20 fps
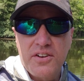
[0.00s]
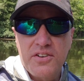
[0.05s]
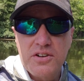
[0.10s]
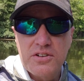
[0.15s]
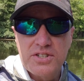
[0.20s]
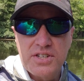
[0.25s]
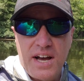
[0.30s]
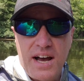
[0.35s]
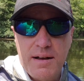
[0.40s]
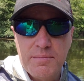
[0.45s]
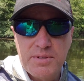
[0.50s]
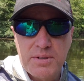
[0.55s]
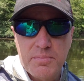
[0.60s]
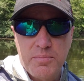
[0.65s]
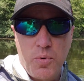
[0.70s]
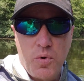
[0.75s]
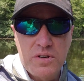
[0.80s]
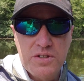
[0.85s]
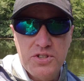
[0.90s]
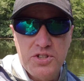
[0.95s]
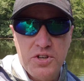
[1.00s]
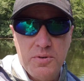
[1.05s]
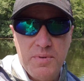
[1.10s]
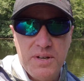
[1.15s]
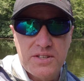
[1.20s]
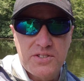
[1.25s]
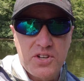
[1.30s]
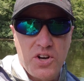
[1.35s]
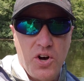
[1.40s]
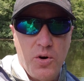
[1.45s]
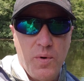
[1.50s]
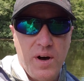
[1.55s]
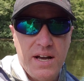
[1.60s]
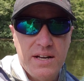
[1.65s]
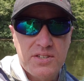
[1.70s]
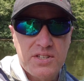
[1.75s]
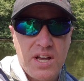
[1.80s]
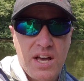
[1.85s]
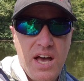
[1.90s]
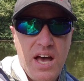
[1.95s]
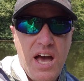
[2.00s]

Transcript: Your time's important to me as always.